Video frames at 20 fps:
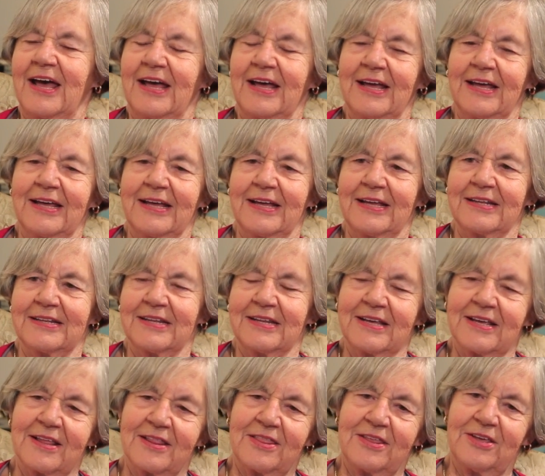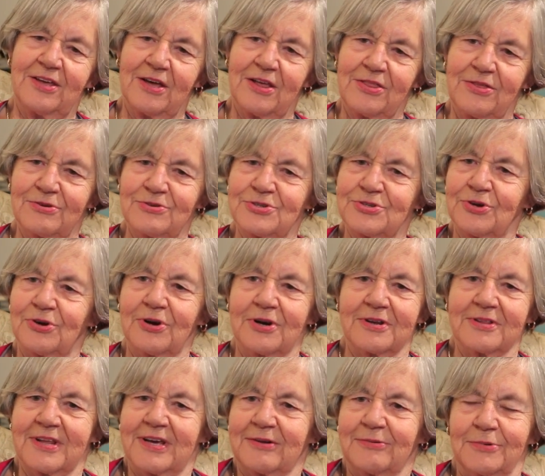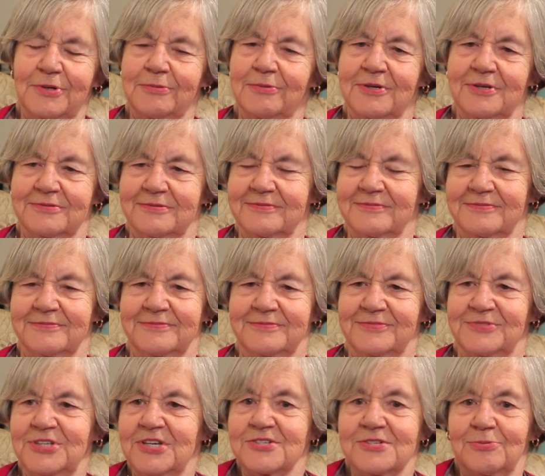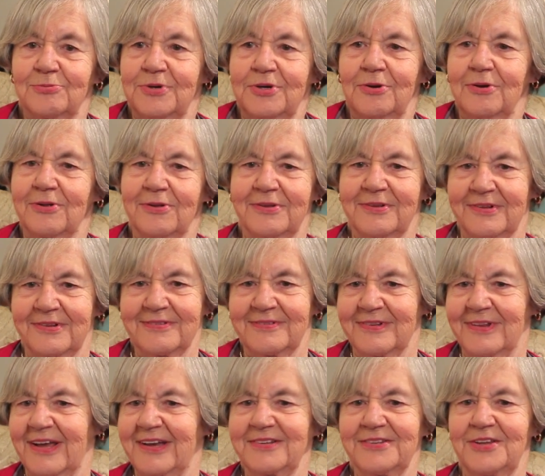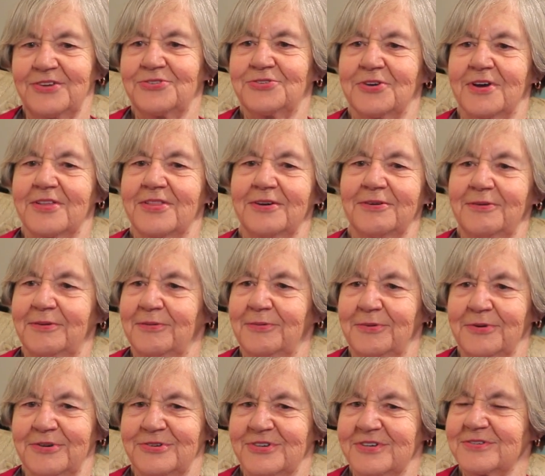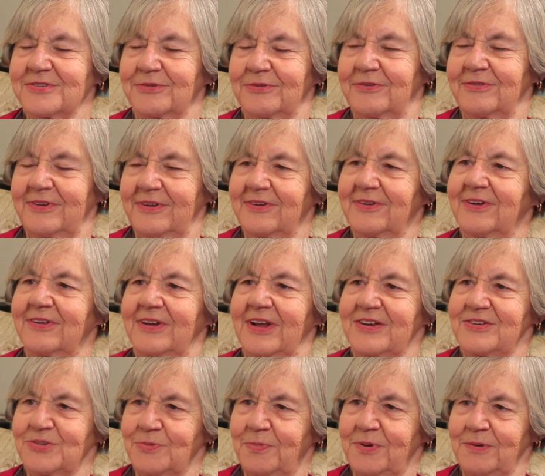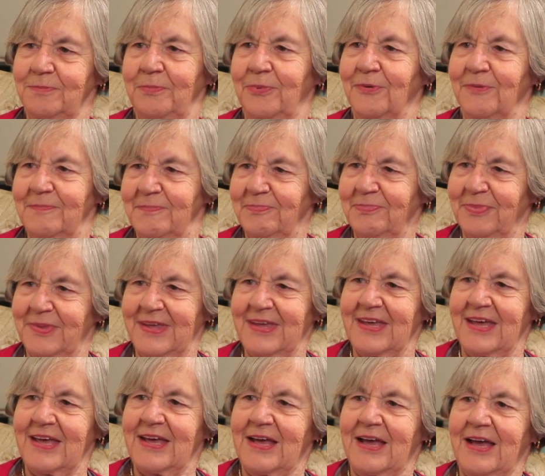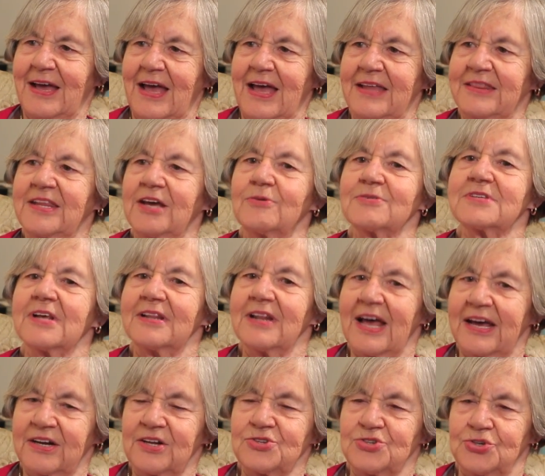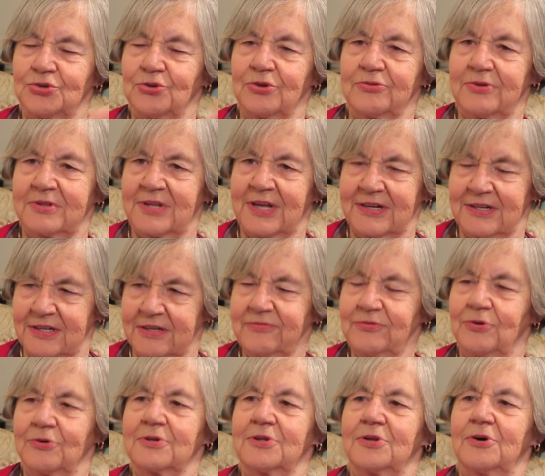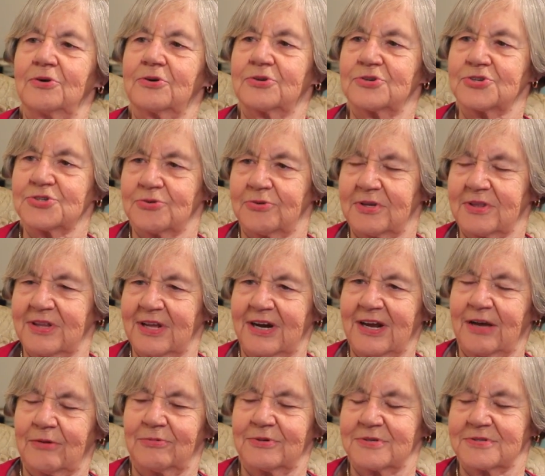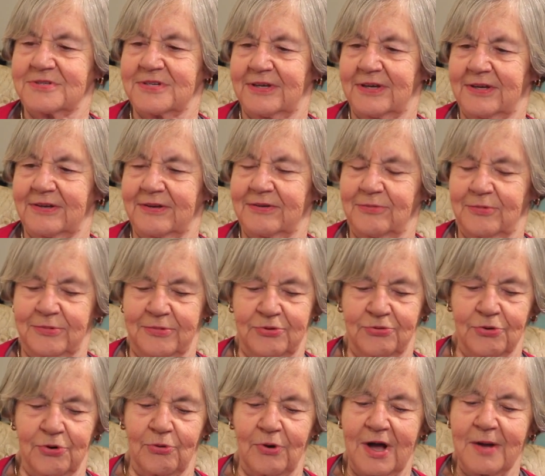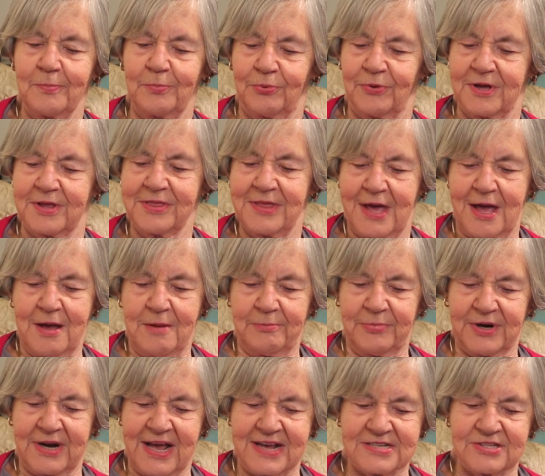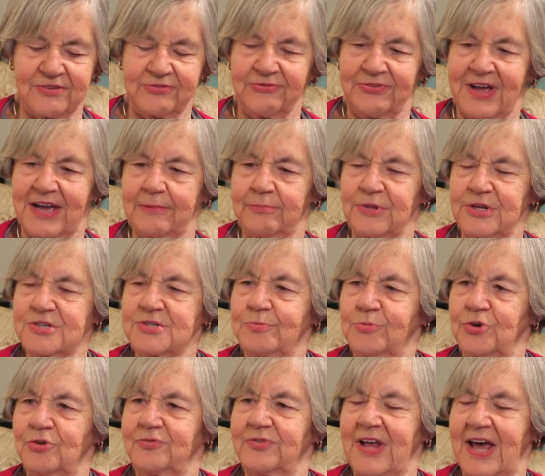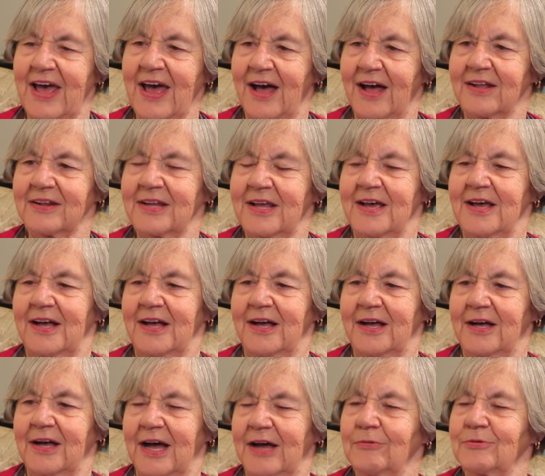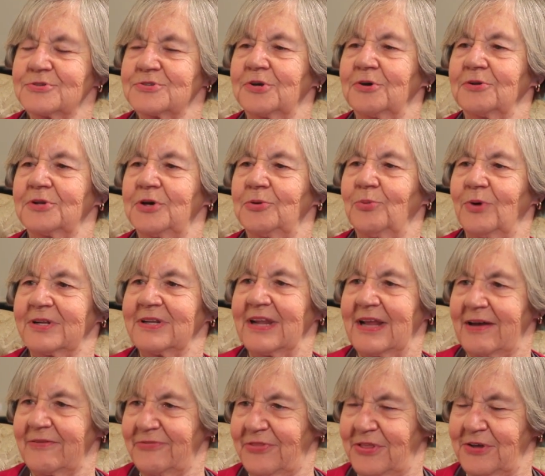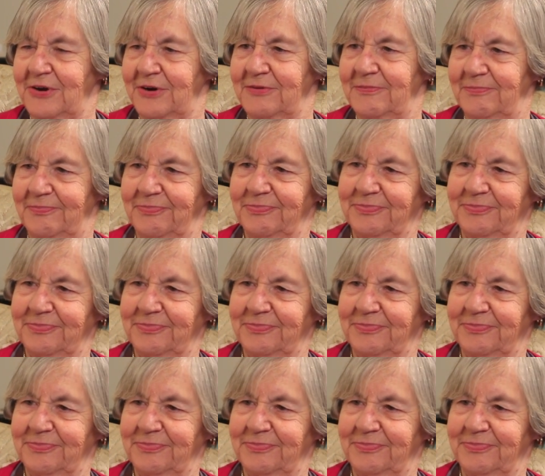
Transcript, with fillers: And uh, the others are that we were just, we all liked each other and we were just, you know, nice people. Well, and there was a lot of children that lived on Locust Street that I was uh, grew up with, but as the families moved out, uh, I was the only one left there.